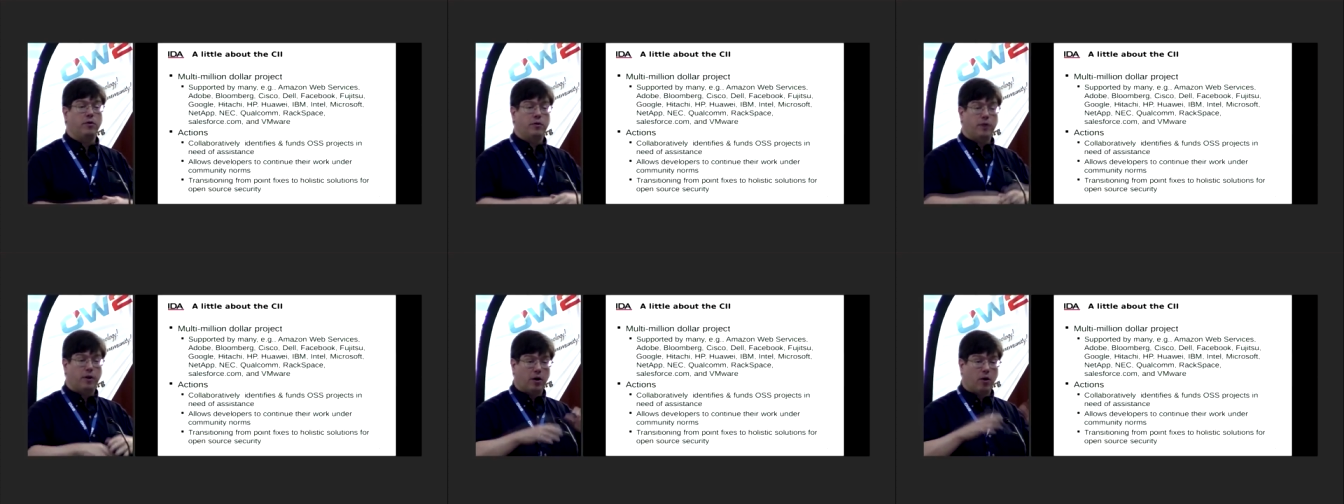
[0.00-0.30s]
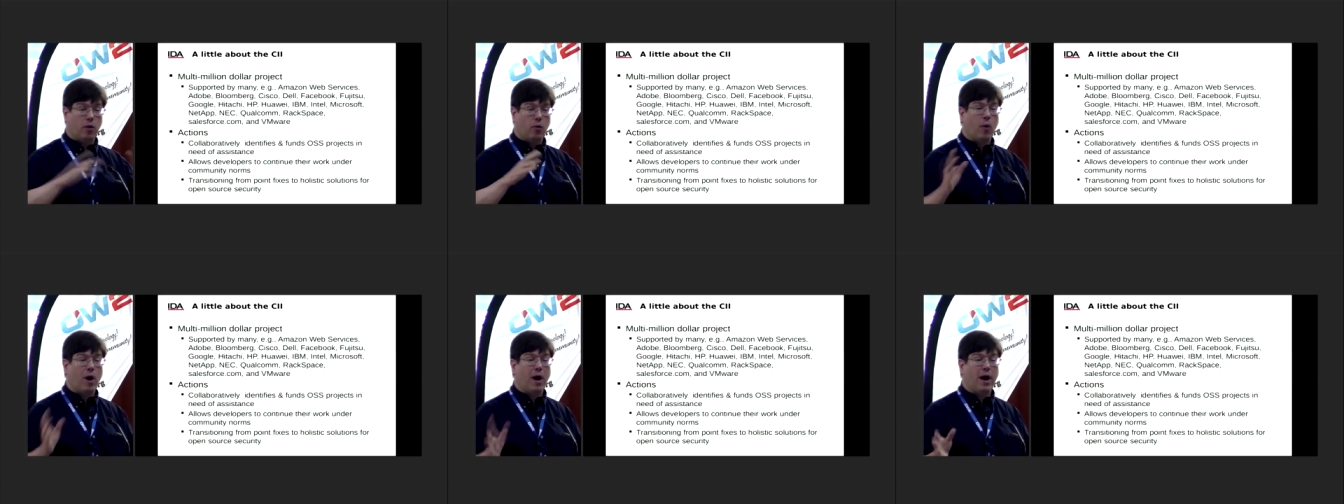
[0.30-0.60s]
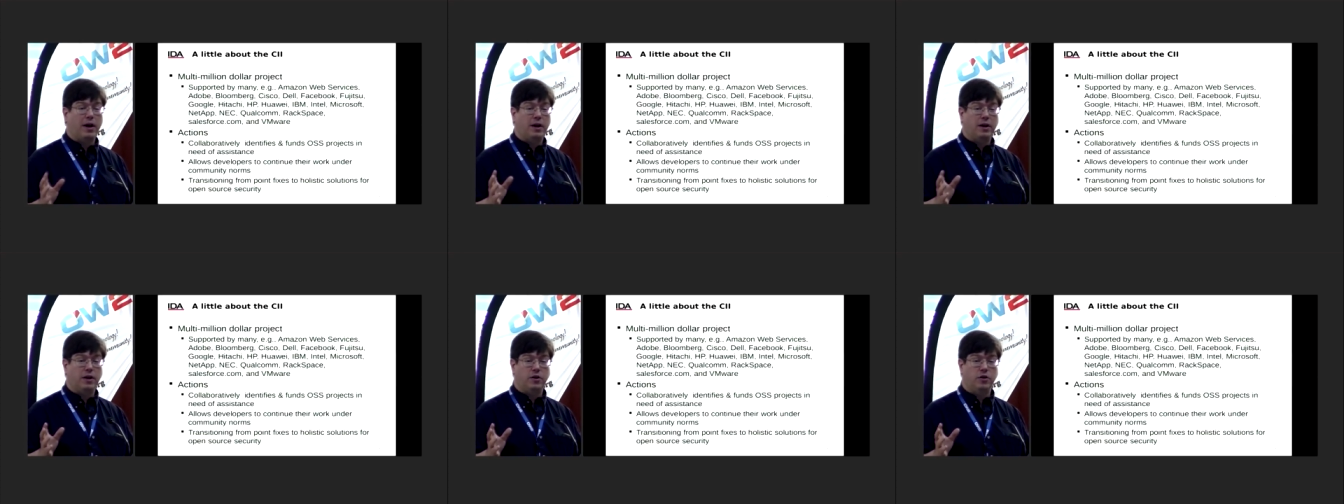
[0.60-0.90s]
that are
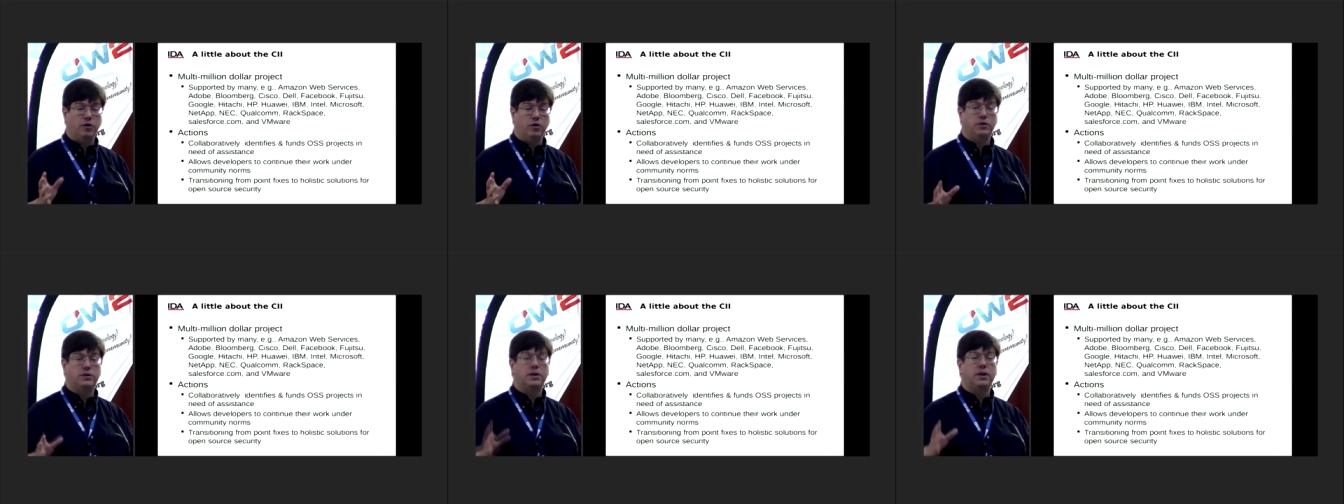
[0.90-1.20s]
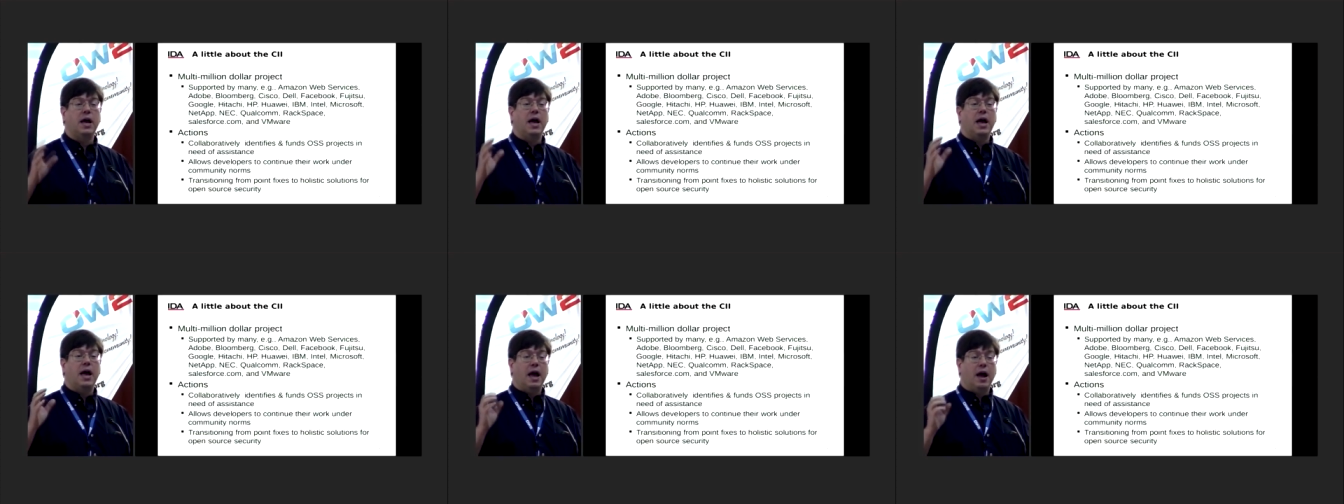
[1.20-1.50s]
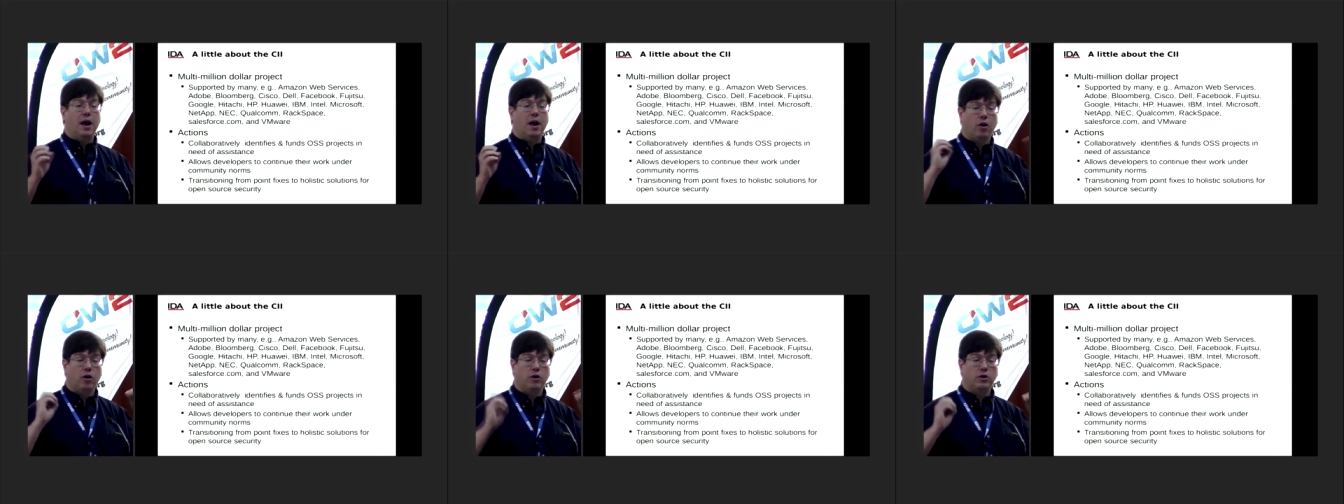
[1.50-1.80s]
widely used,
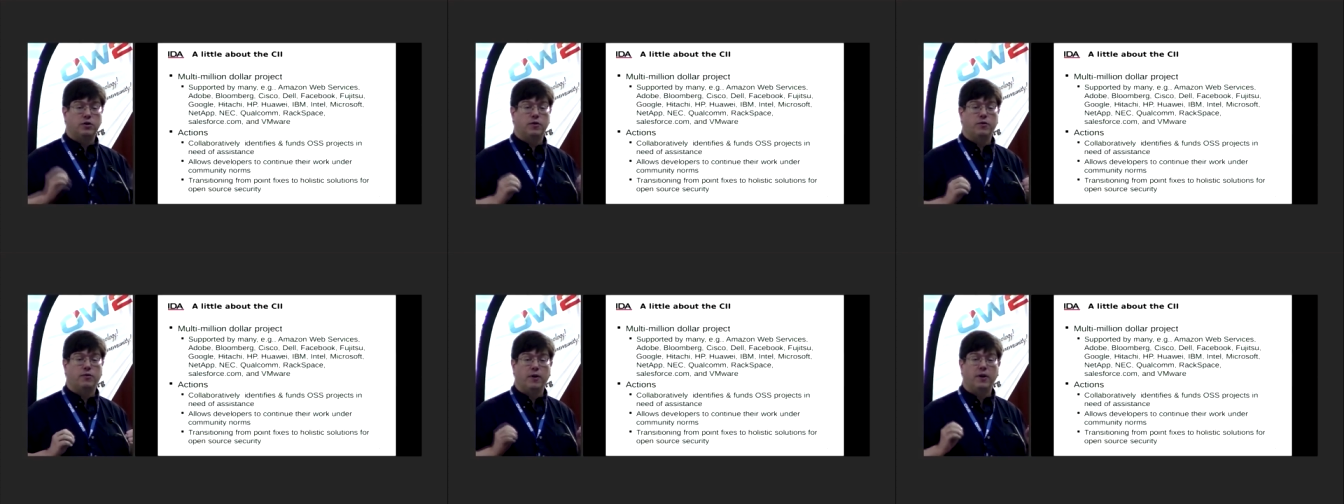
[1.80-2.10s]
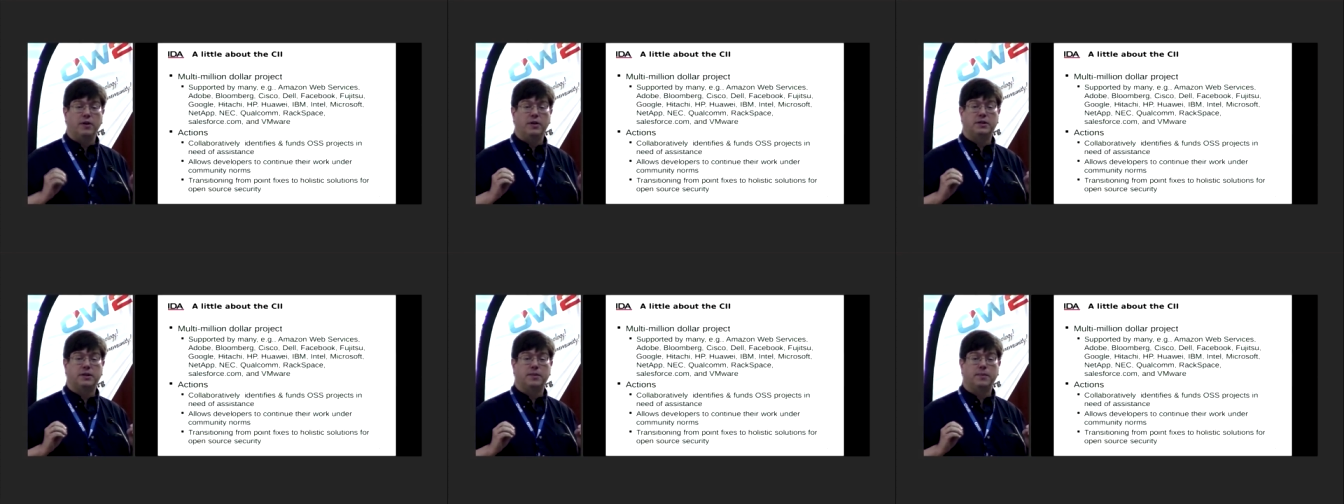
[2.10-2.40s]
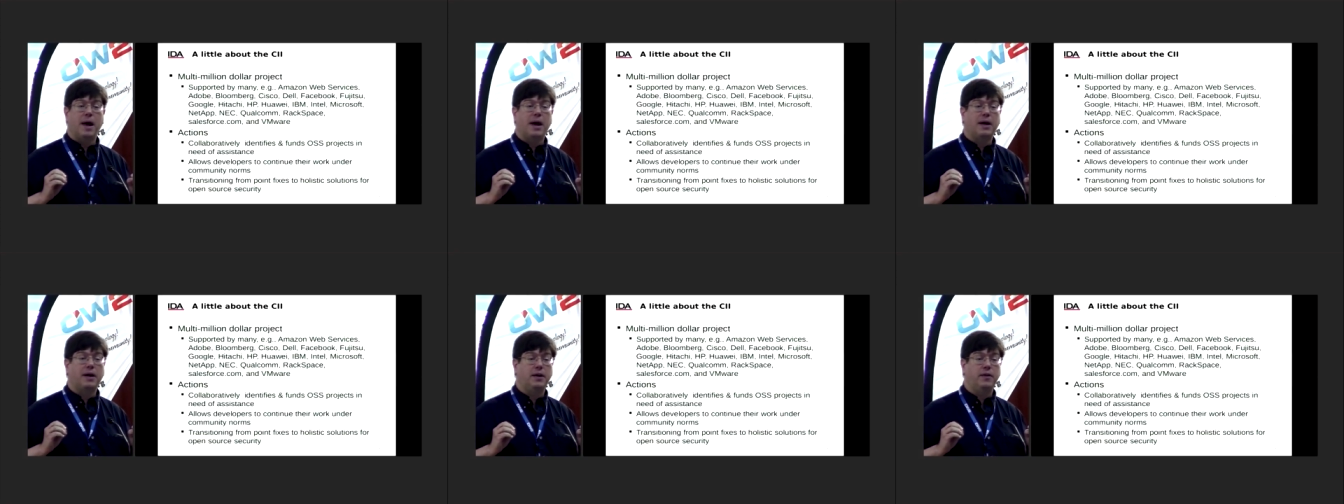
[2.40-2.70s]
and also funds some
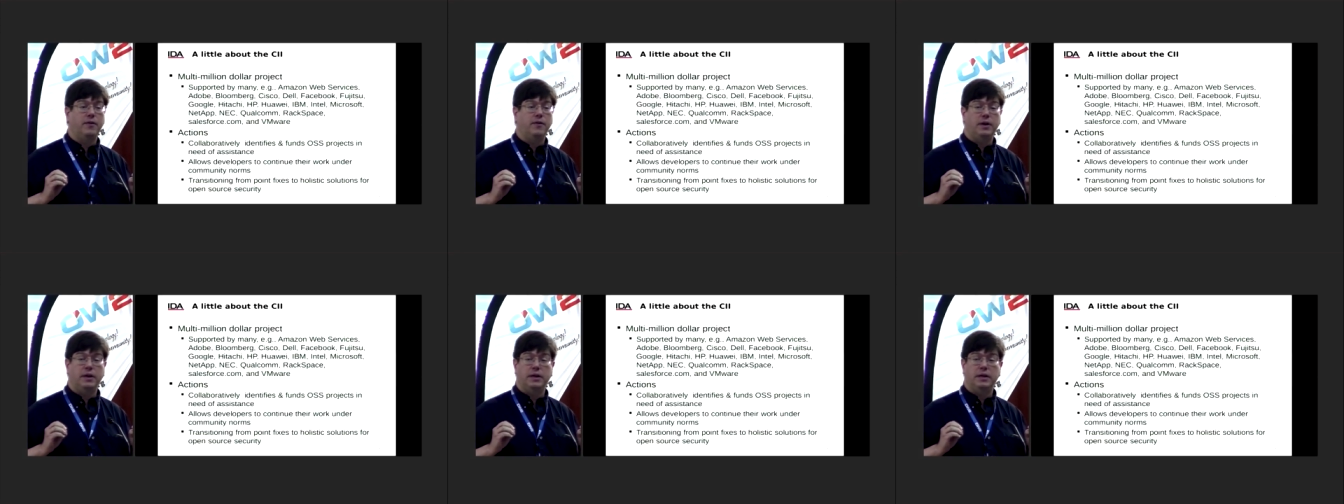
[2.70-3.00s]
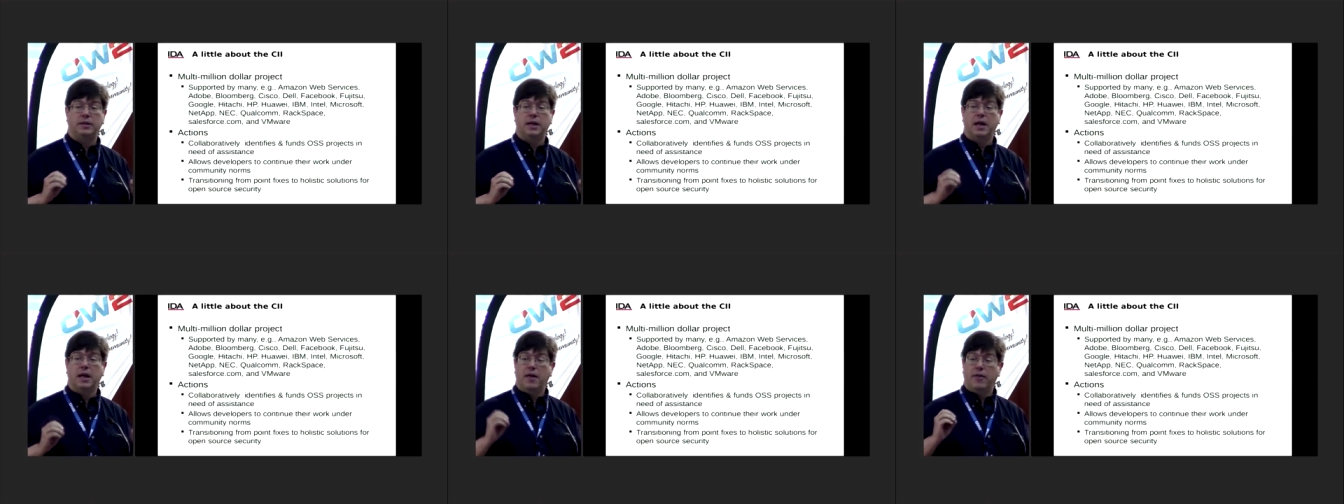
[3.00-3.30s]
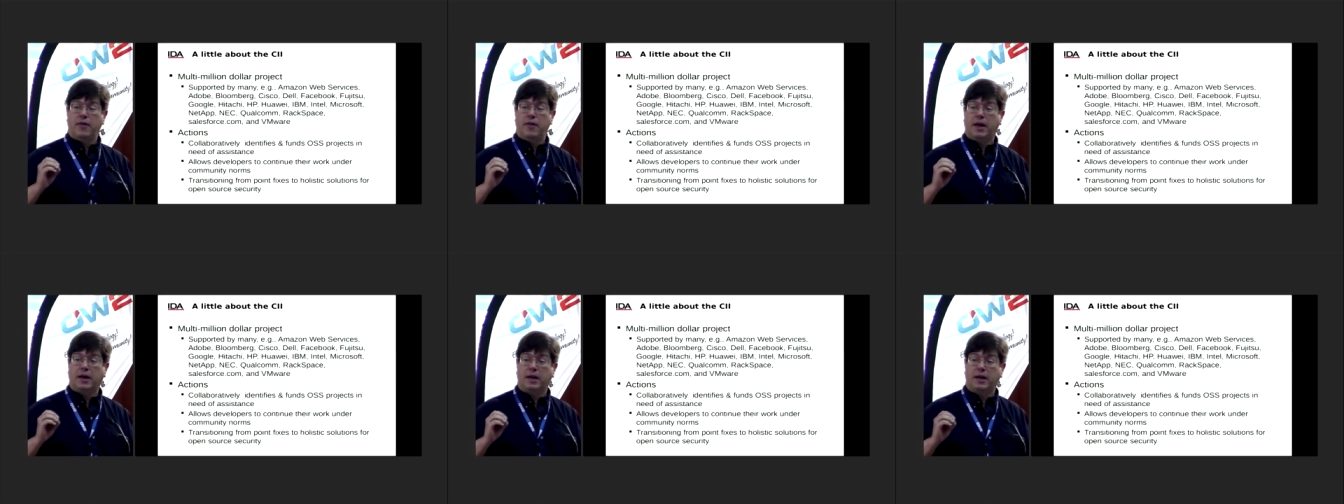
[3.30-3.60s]
activities
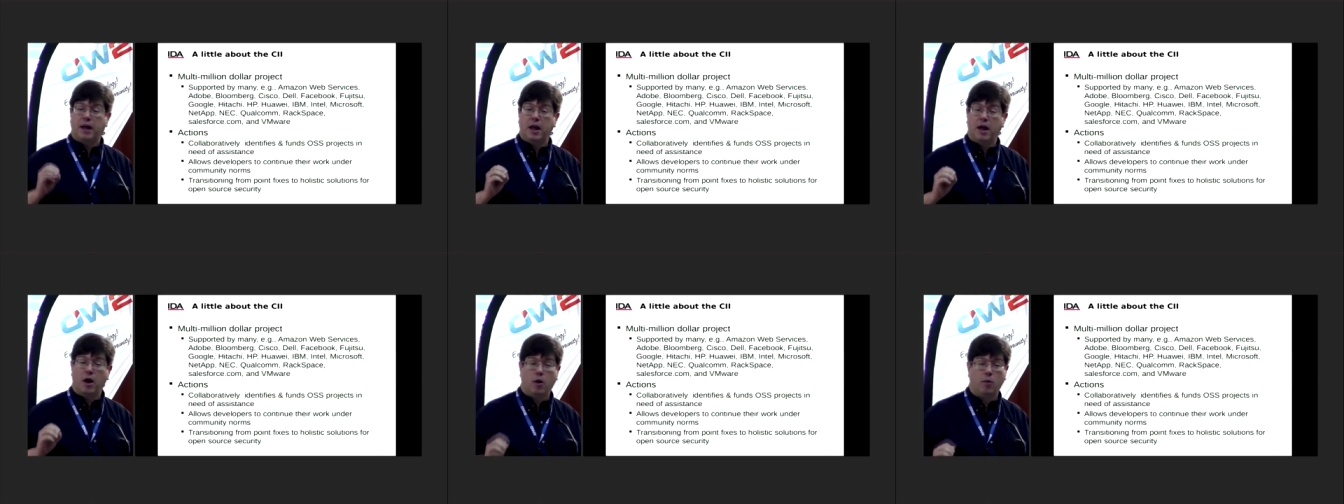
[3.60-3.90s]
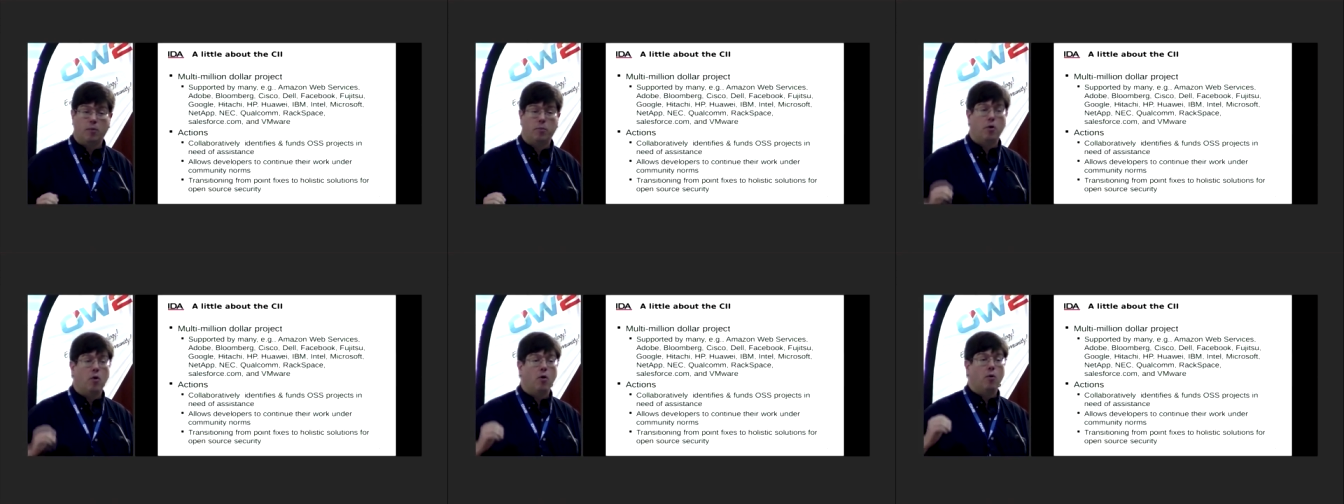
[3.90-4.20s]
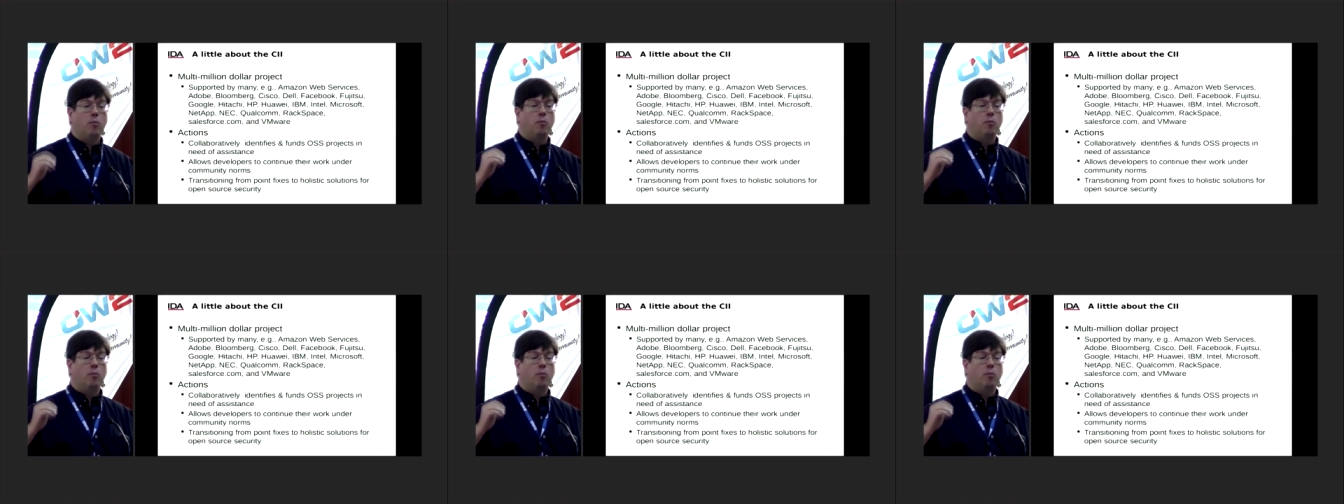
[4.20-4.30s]
that can help